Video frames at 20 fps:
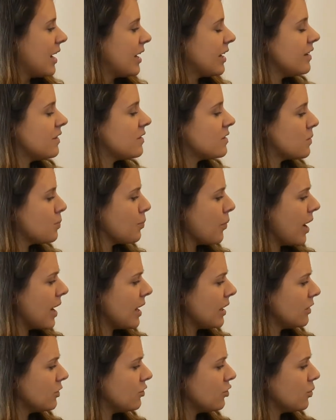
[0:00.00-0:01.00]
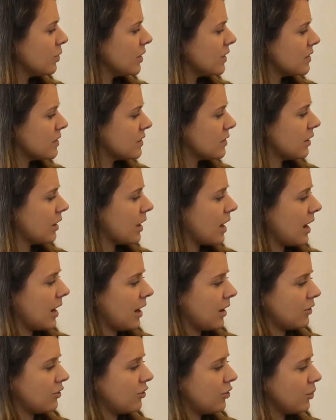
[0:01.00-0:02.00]
He sprang to his
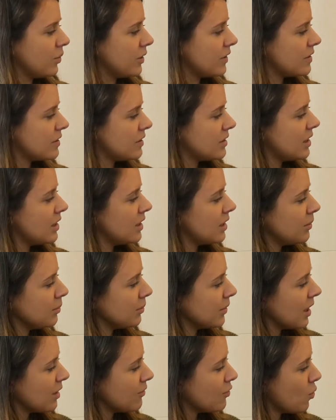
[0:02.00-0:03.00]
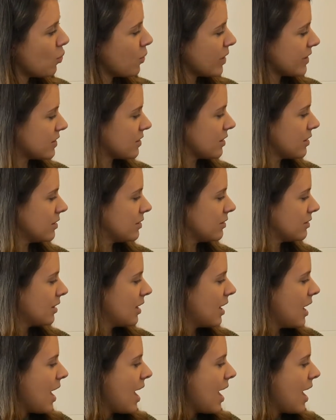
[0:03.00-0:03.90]
sleigh, to his team gave a whistle,